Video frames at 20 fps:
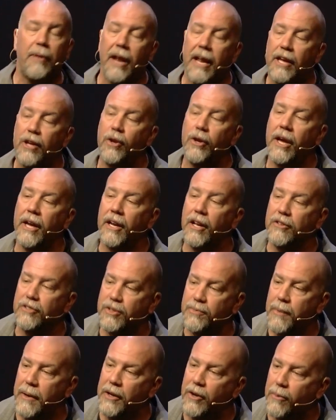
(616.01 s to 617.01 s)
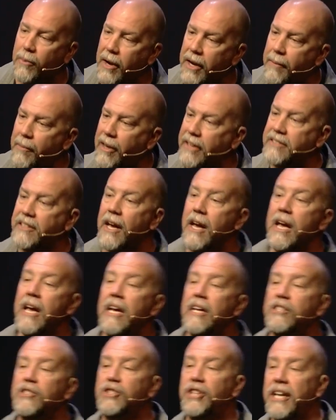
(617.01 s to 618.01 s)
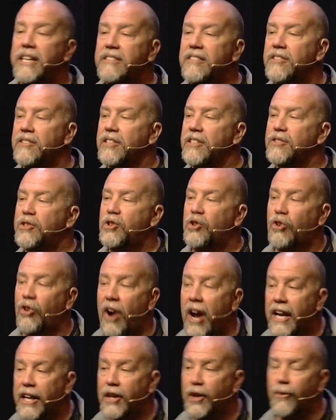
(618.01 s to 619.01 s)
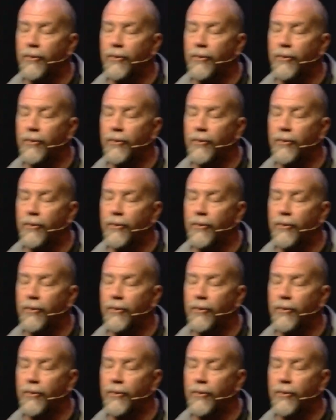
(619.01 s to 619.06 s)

Hey, you got to go spend your money. Buys. Jesus is trying to